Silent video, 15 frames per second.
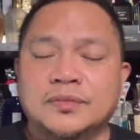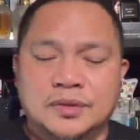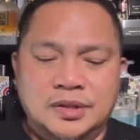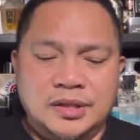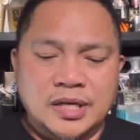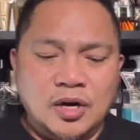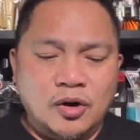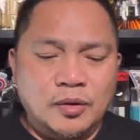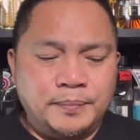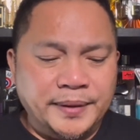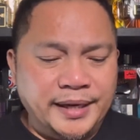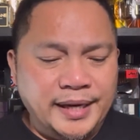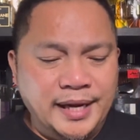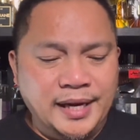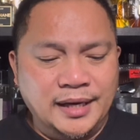The
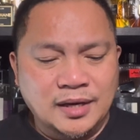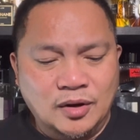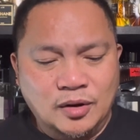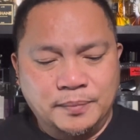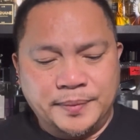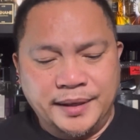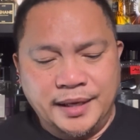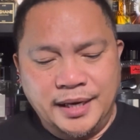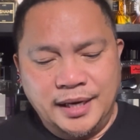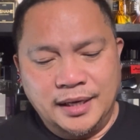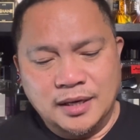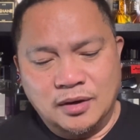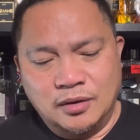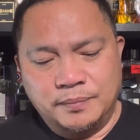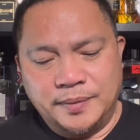opening,
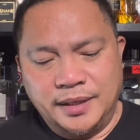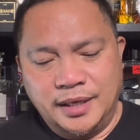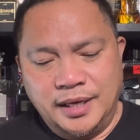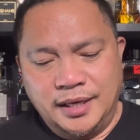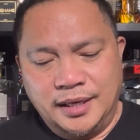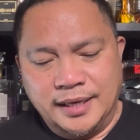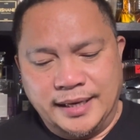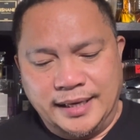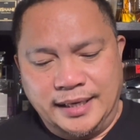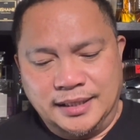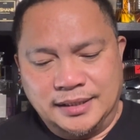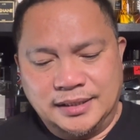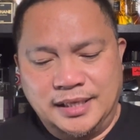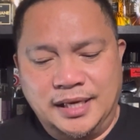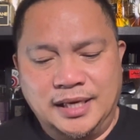
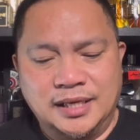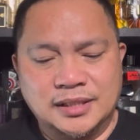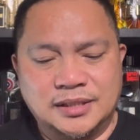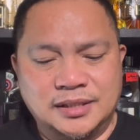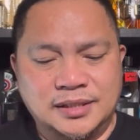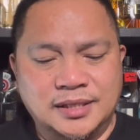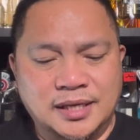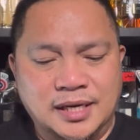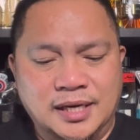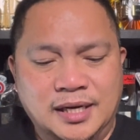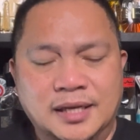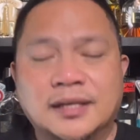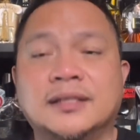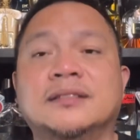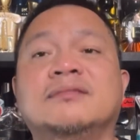guys, is
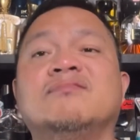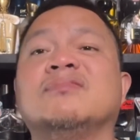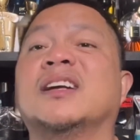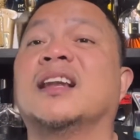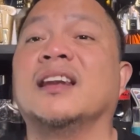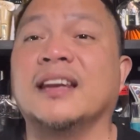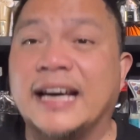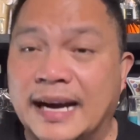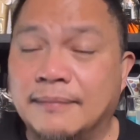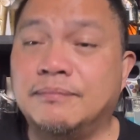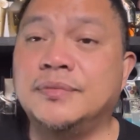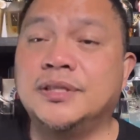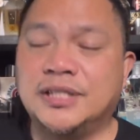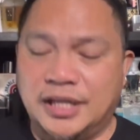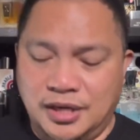the
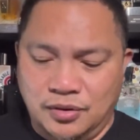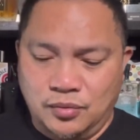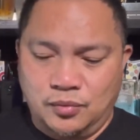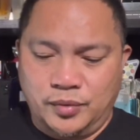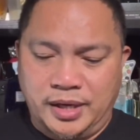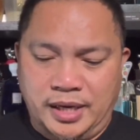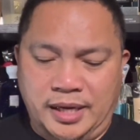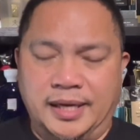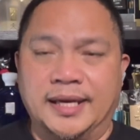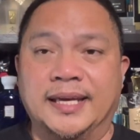Club de Nuit.